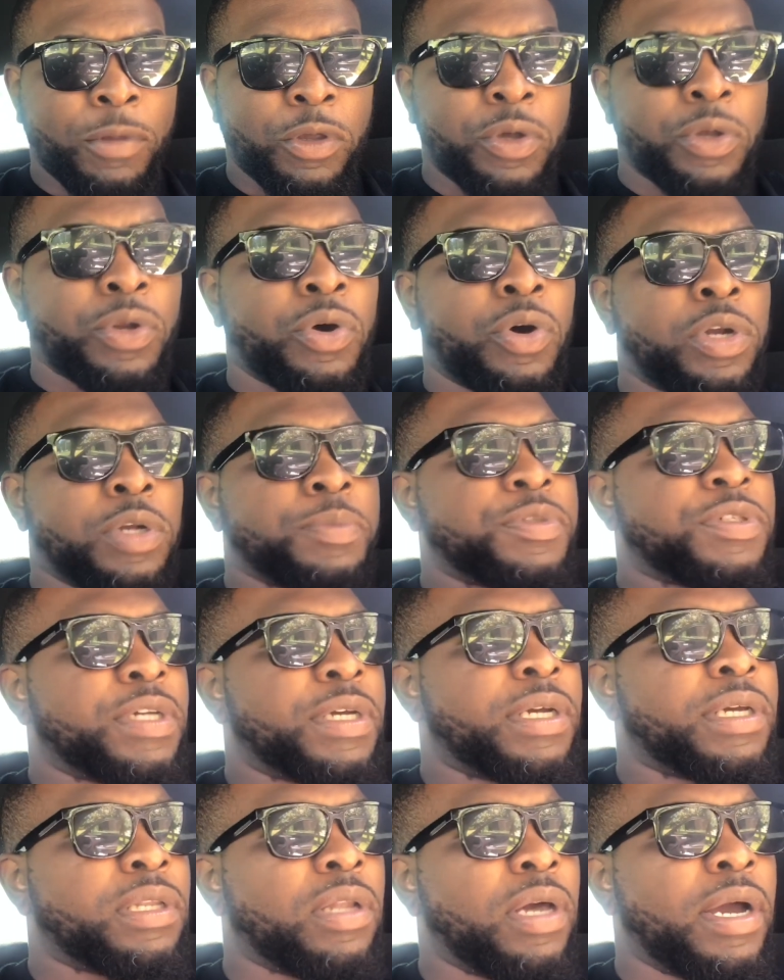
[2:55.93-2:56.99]
You know what I'm
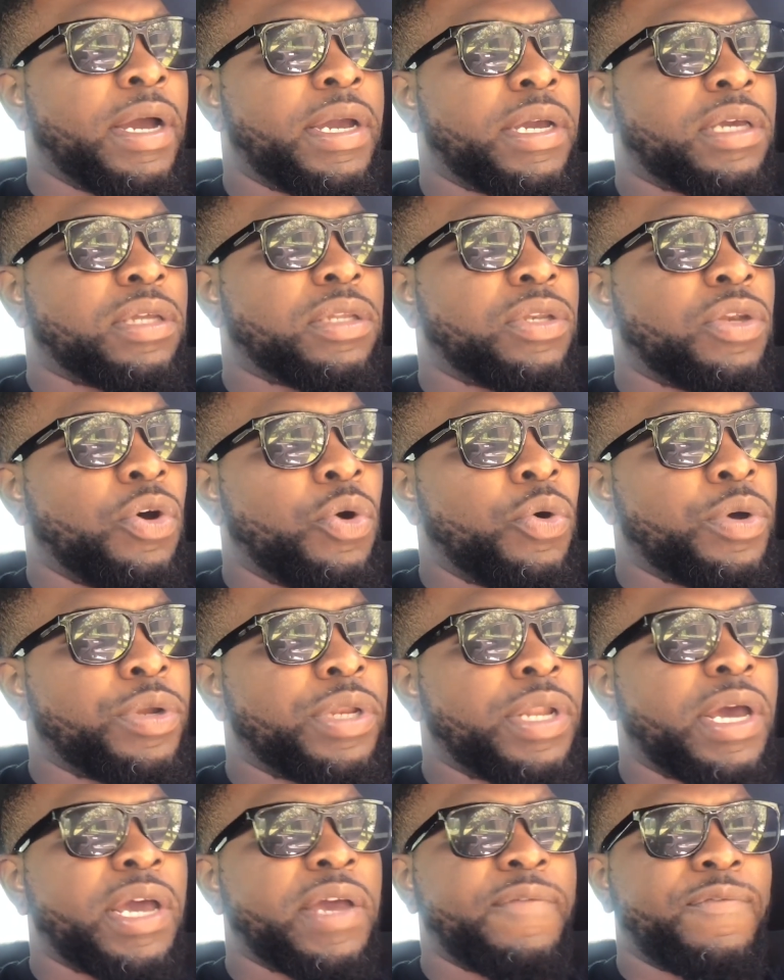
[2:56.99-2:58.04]
saying? Like,
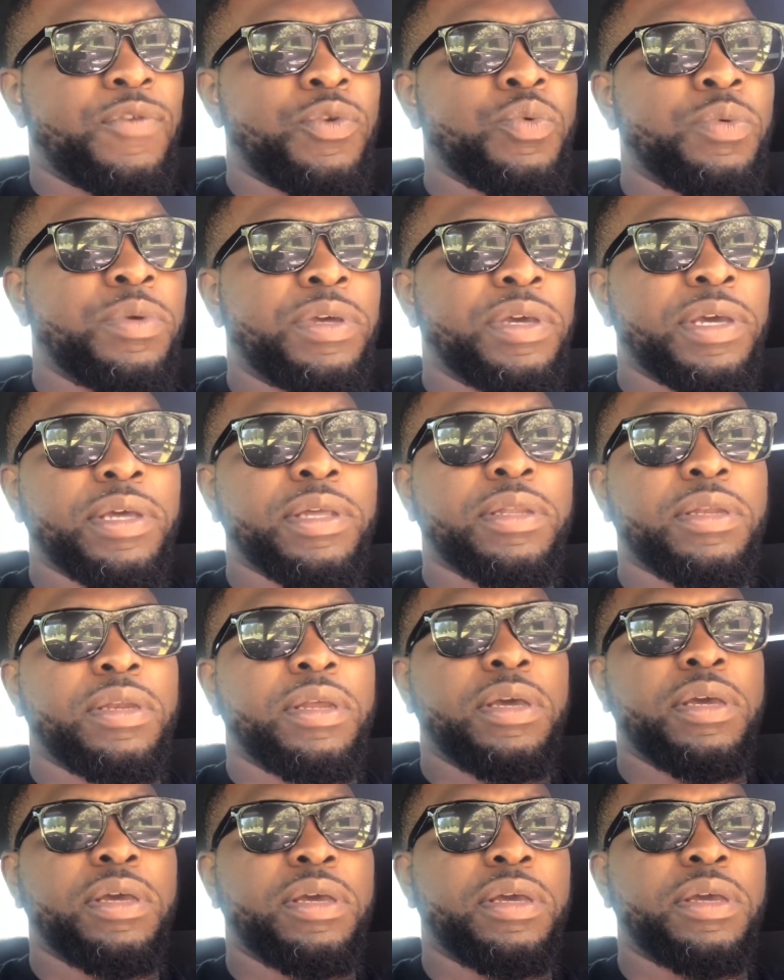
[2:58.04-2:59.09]
knowing that if you get
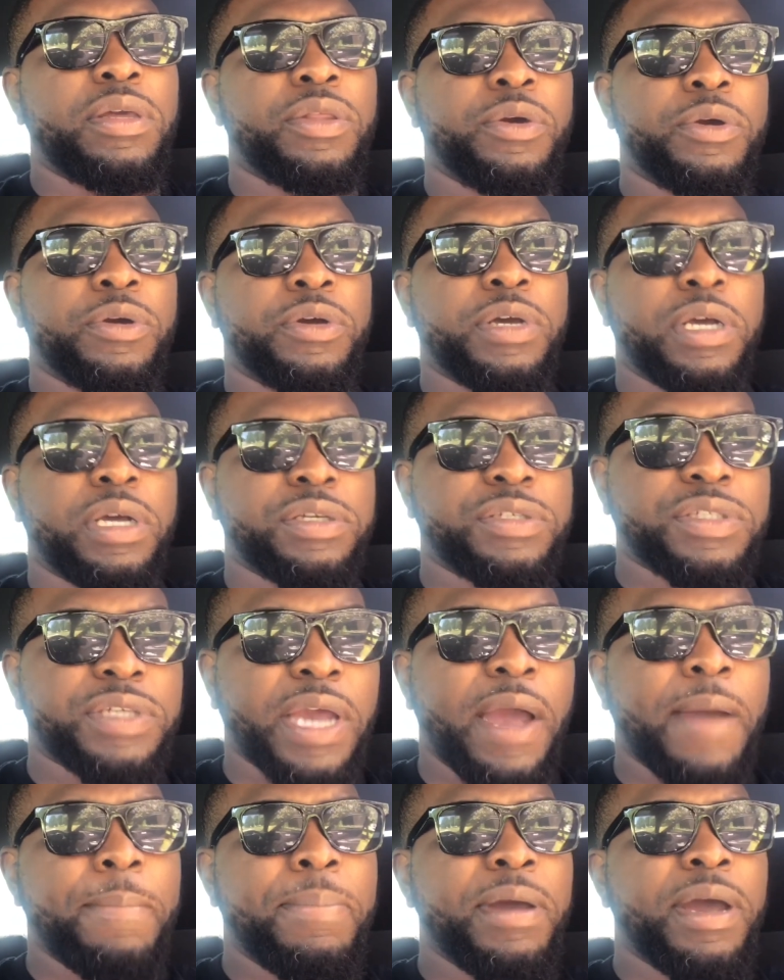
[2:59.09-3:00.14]
either a
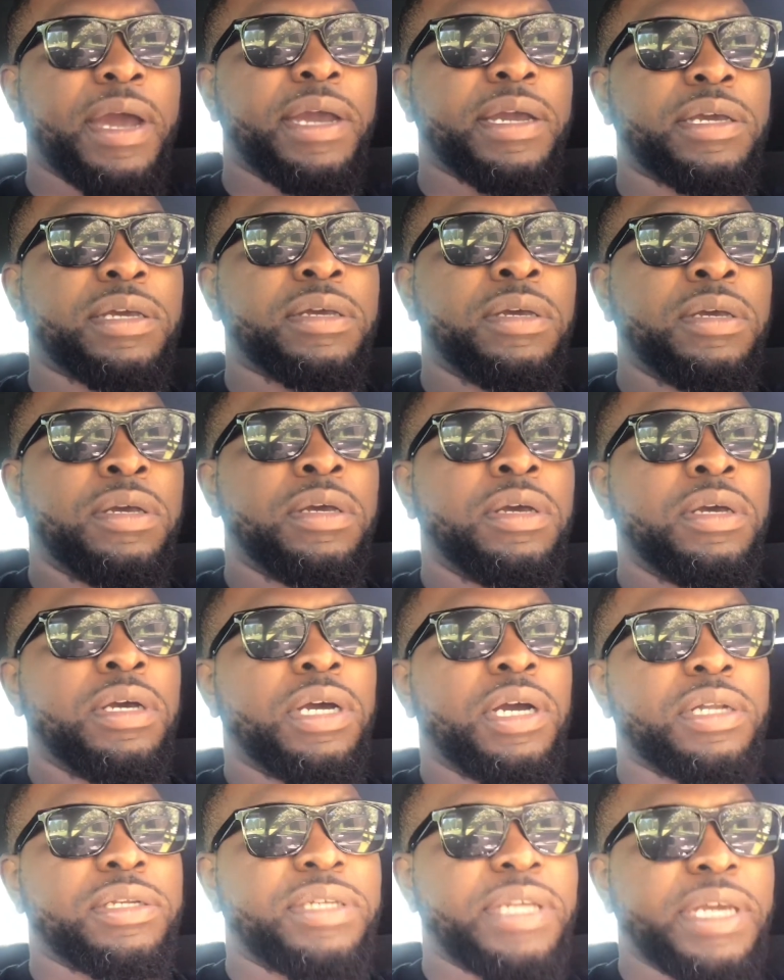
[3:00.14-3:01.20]
Scat Pack, a